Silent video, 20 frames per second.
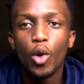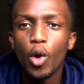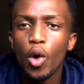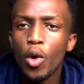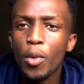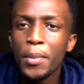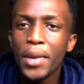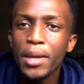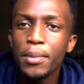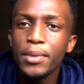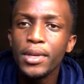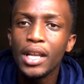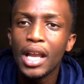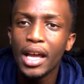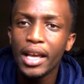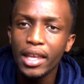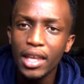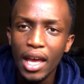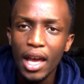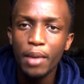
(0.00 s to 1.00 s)
Or maybe
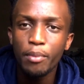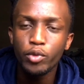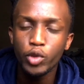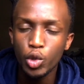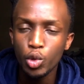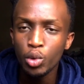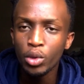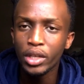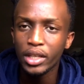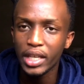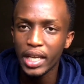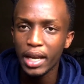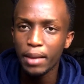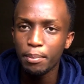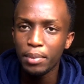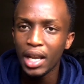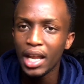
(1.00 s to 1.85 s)
like, yeah, do a date,